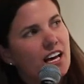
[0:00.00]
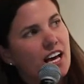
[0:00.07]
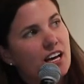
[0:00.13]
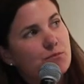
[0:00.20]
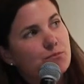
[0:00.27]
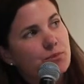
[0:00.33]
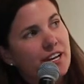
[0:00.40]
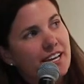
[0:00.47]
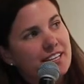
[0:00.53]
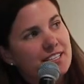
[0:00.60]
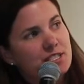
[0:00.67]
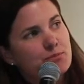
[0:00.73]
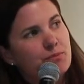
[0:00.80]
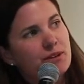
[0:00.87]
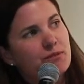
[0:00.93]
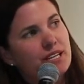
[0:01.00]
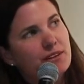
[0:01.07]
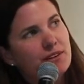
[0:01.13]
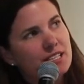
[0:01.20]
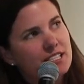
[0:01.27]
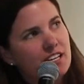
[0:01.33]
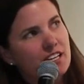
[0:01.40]
um, breaks. But what I
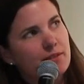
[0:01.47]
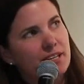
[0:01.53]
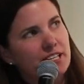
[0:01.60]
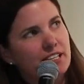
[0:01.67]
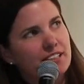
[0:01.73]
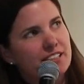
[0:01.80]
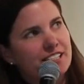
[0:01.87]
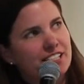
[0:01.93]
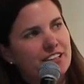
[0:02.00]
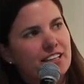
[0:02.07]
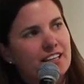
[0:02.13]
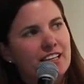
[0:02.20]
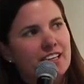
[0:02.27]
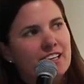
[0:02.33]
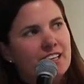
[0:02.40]
want to talk about here is, you know,